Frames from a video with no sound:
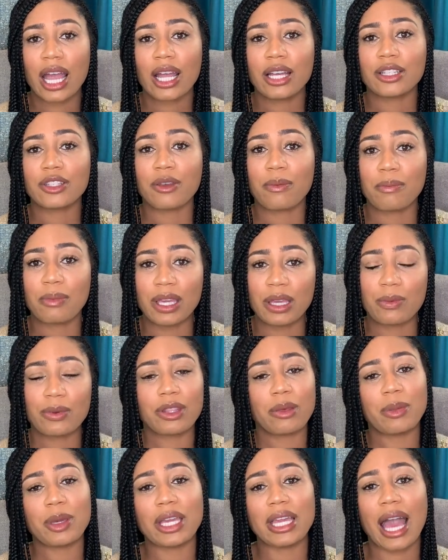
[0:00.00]
to meet with
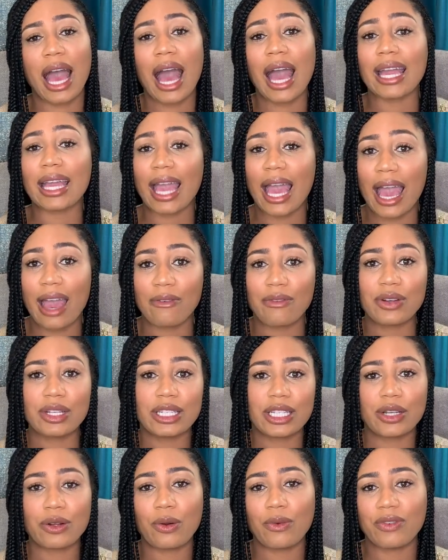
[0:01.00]
the PI every
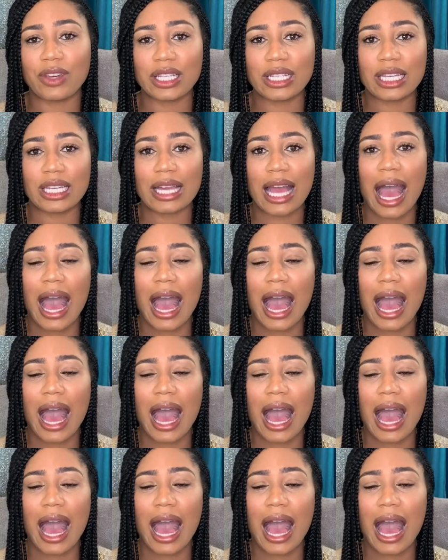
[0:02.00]
single visit,